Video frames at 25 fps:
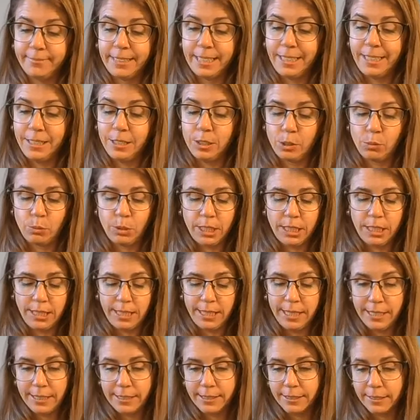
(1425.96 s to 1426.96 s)
It is what it
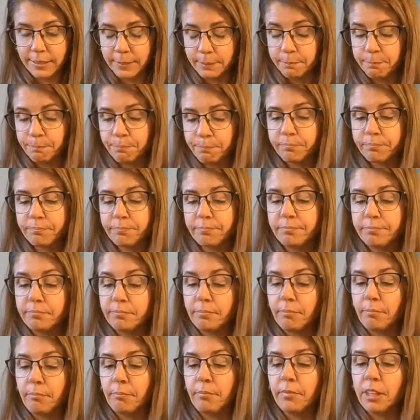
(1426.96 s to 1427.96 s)
is.
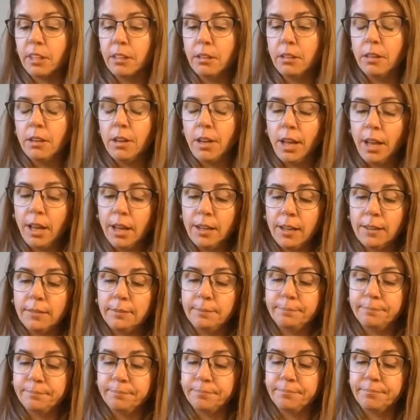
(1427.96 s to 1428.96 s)

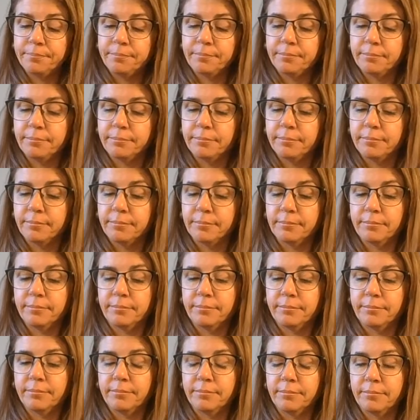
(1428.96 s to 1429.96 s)
Um,
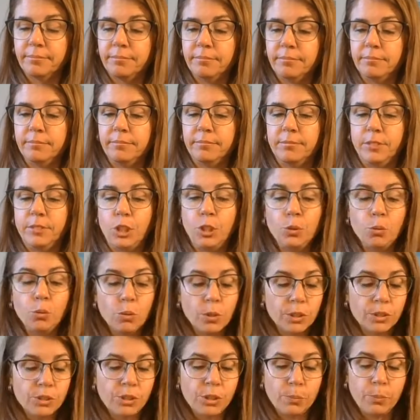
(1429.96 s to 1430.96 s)
you
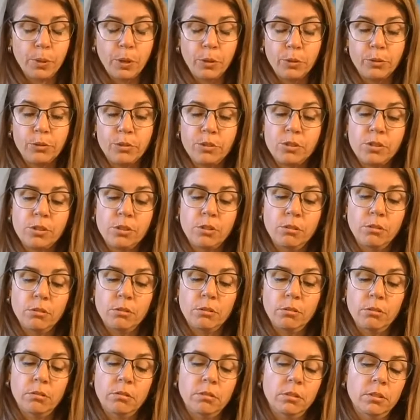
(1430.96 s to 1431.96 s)
were supposed
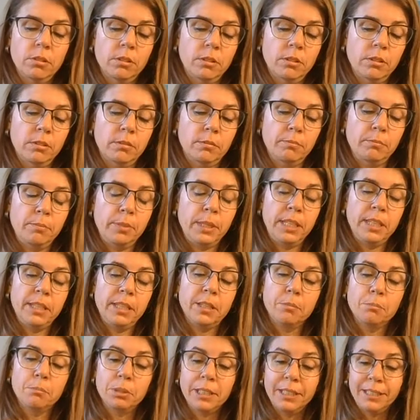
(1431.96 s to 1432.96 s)
to be
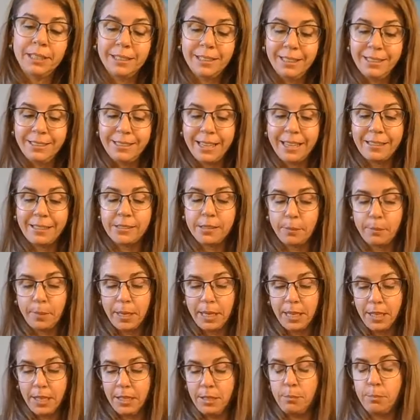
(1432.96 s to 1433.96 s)
completely
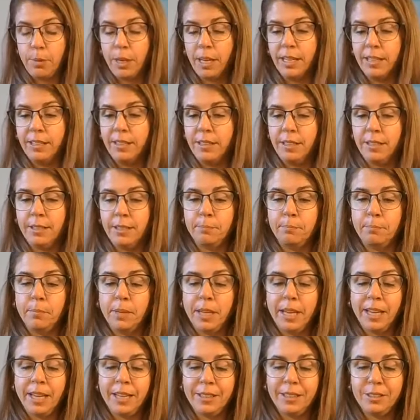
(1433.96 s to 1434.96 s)
decimated by them
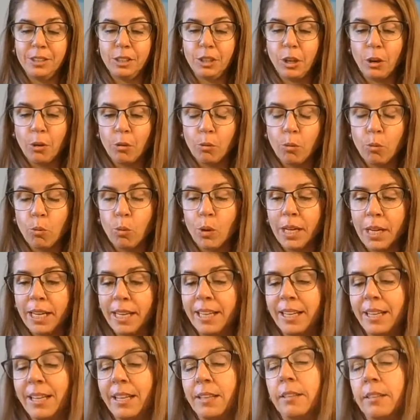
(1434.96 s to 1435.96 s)
and go
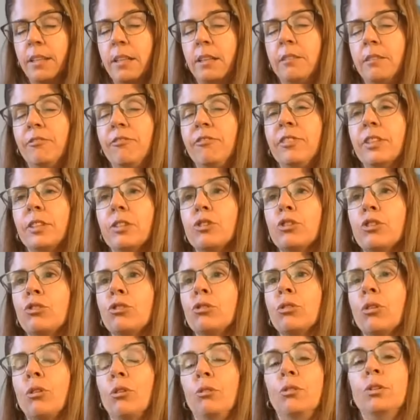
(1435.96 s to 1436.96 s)
away and they feel
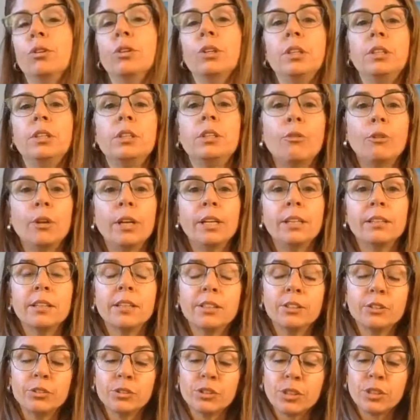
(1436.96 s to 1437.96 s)
so good knowing
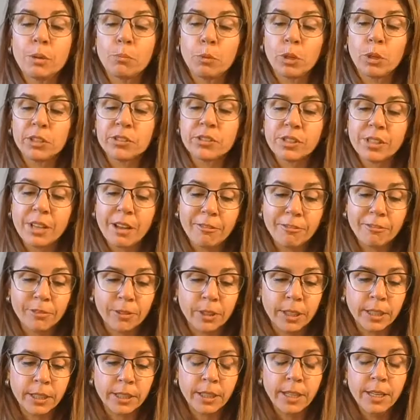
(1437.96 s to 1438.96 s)
that you're somewhere
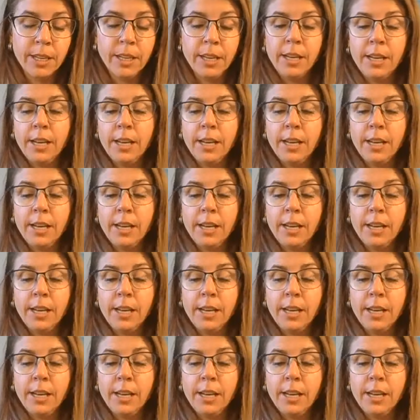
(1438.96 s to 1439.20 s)
suffering